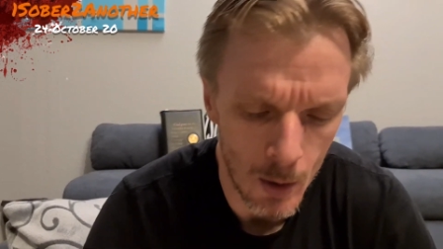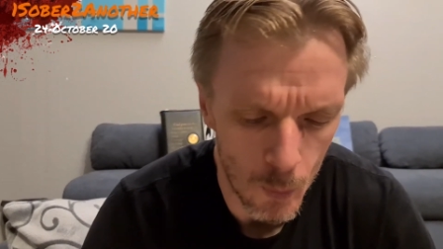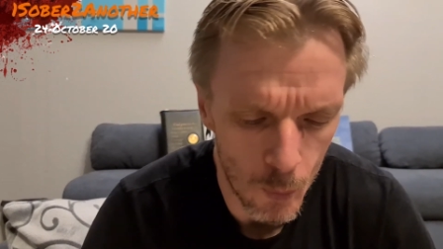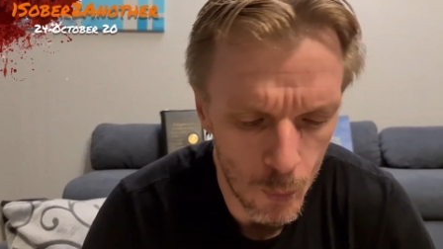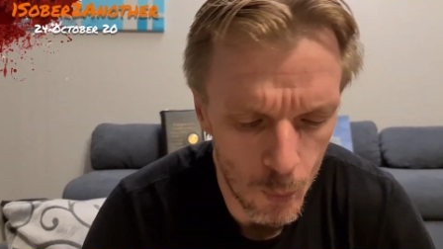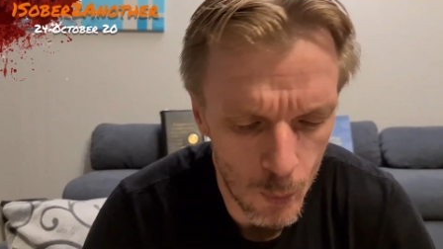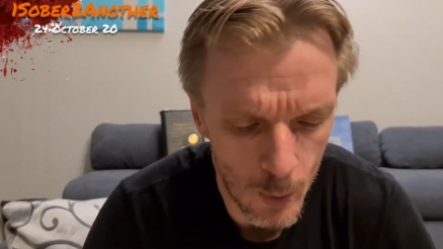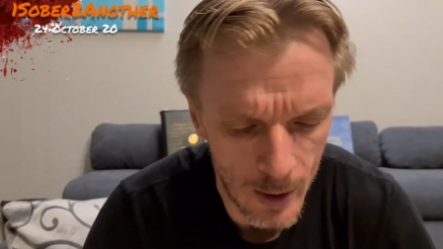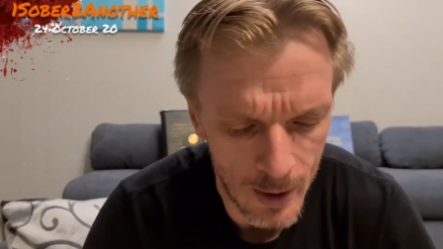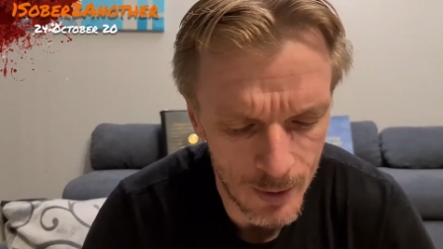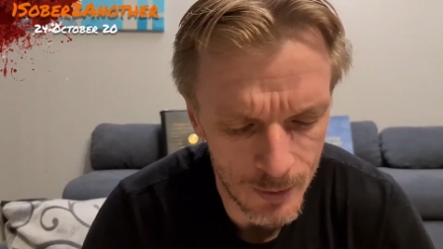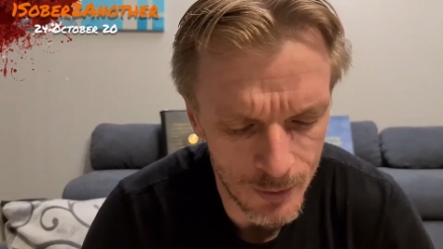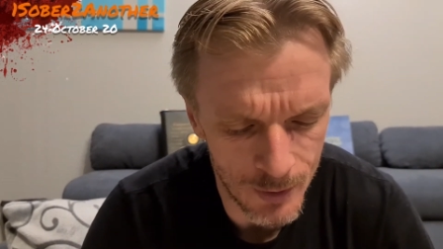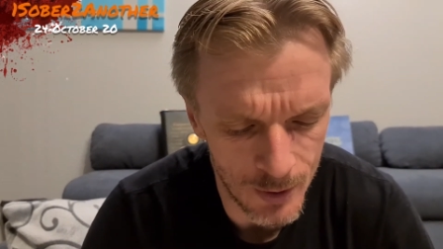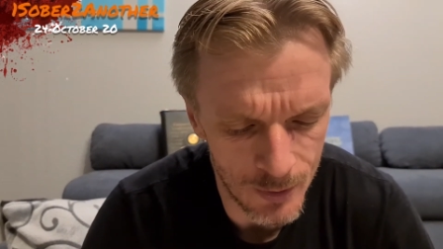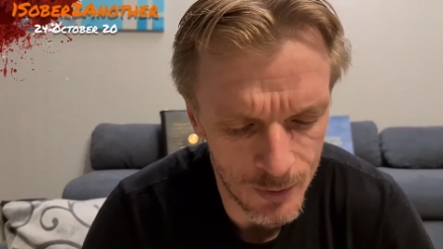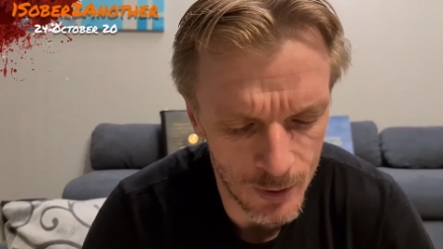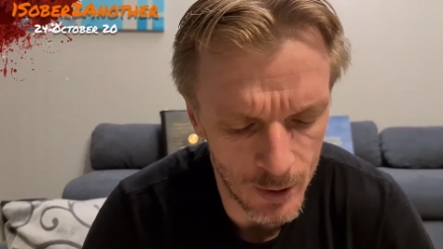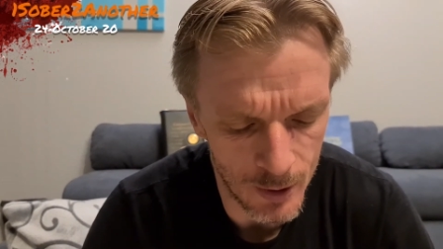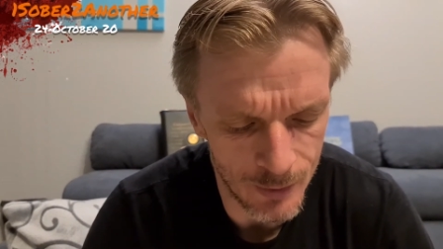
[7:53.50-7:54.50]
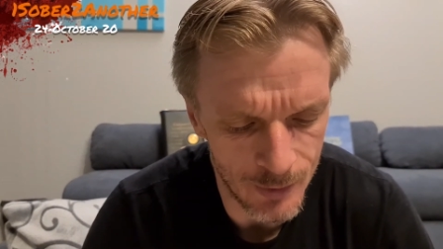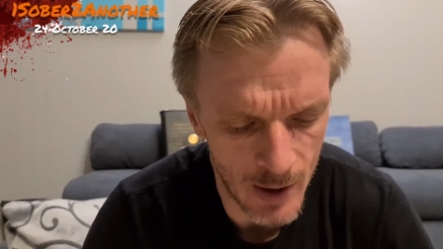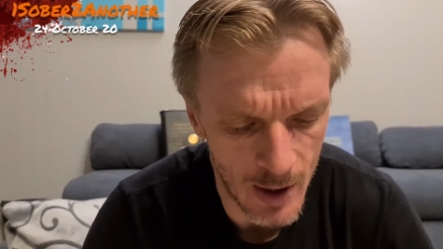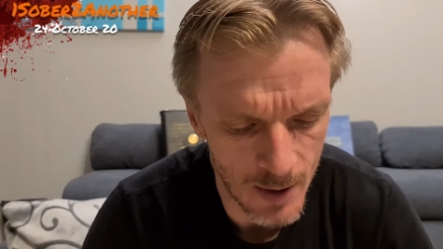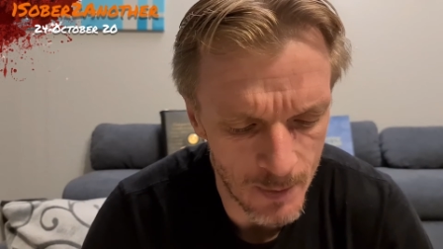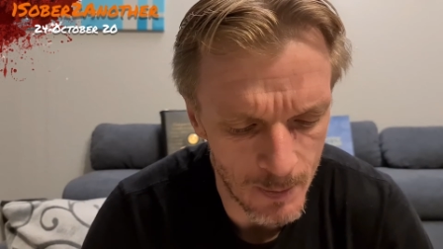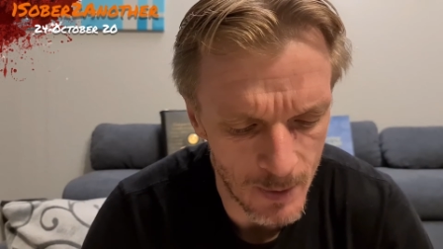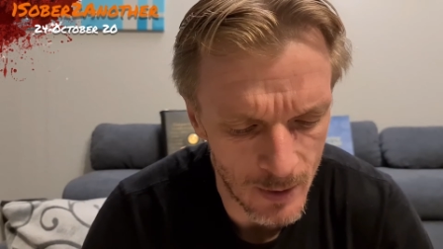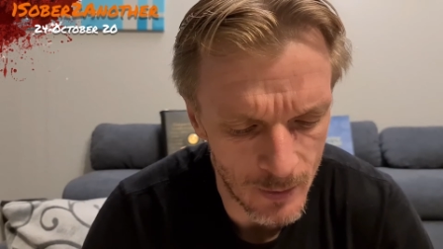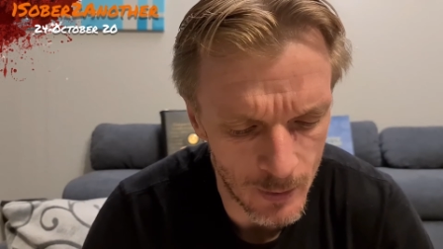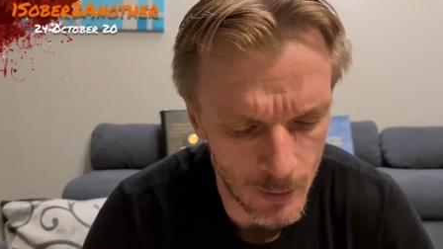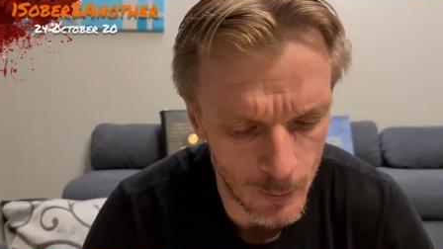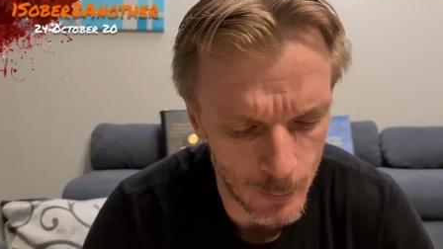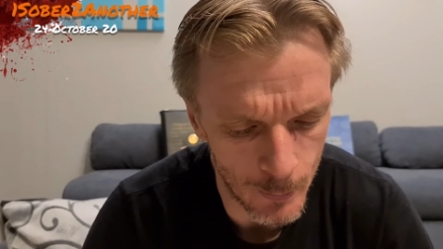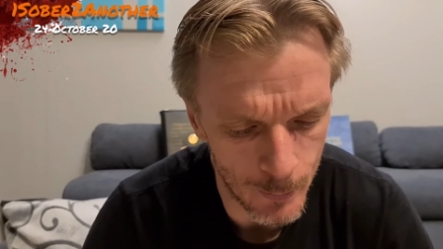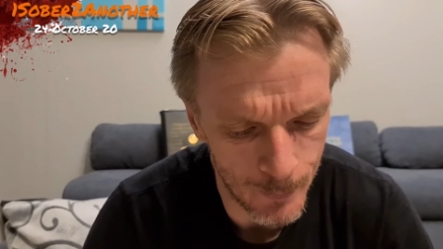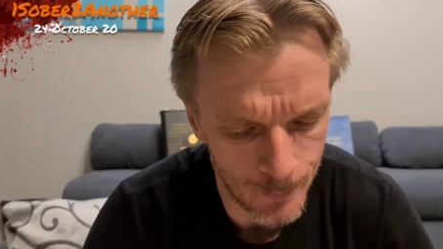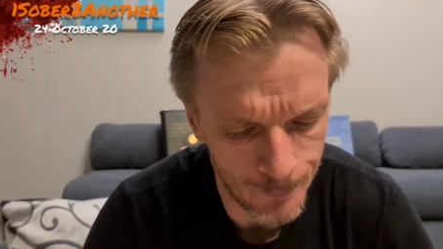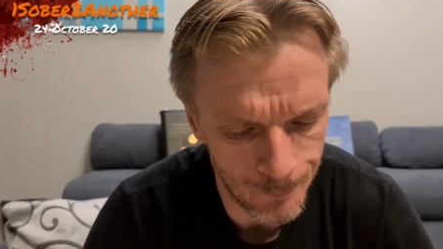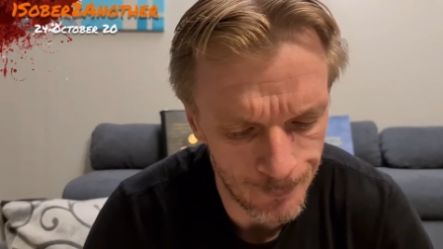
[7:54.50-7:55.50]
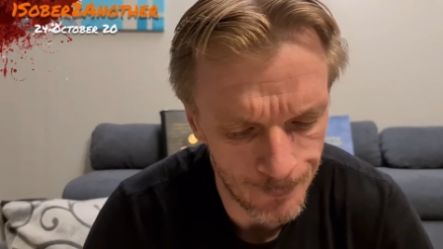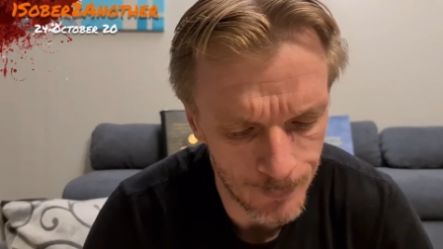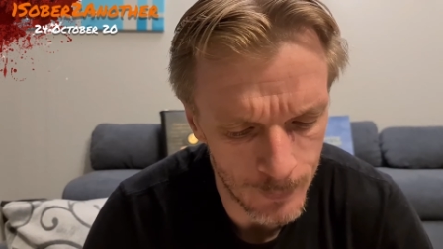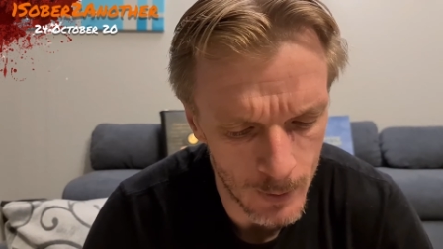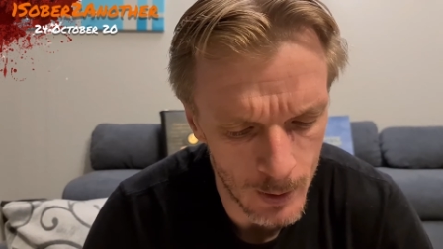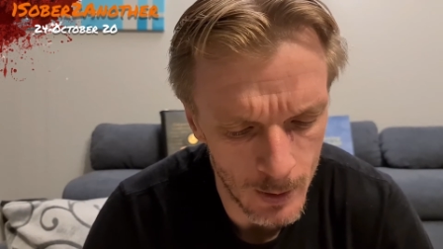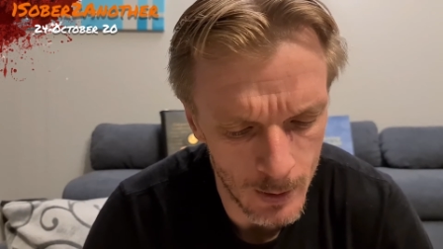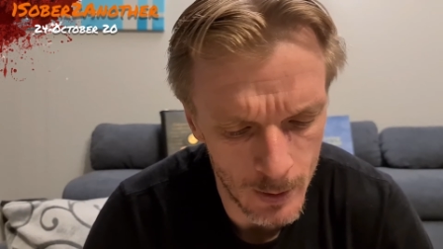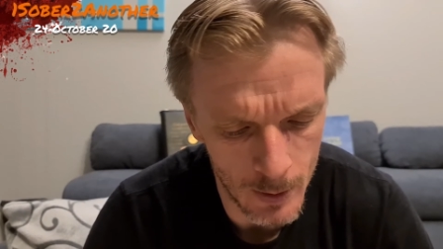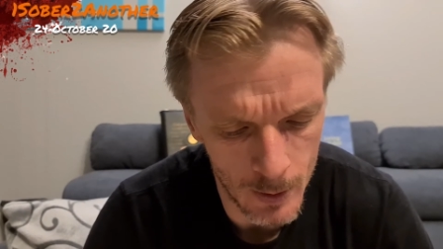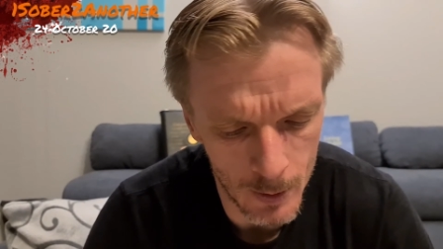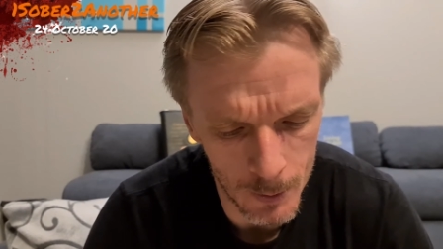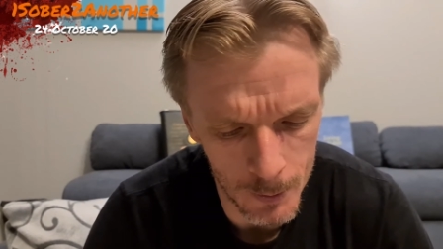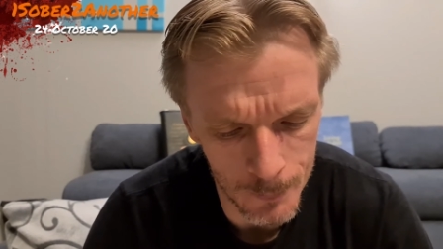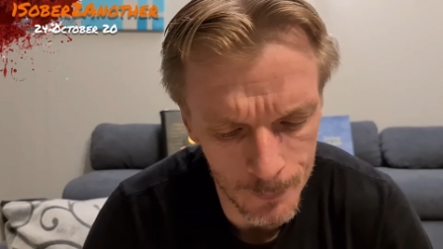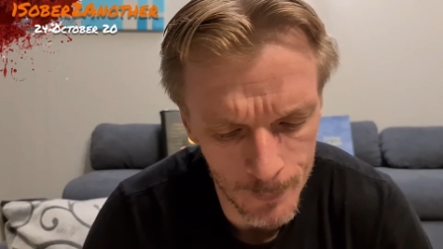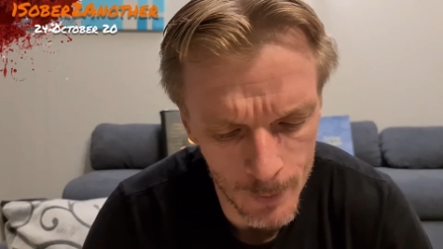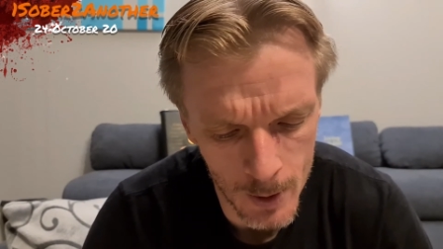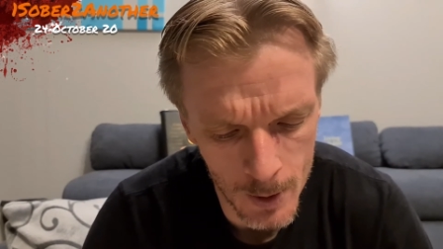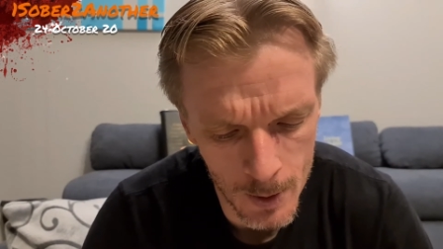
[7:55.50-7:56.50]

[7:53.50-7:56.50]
where does this all take me to? You know,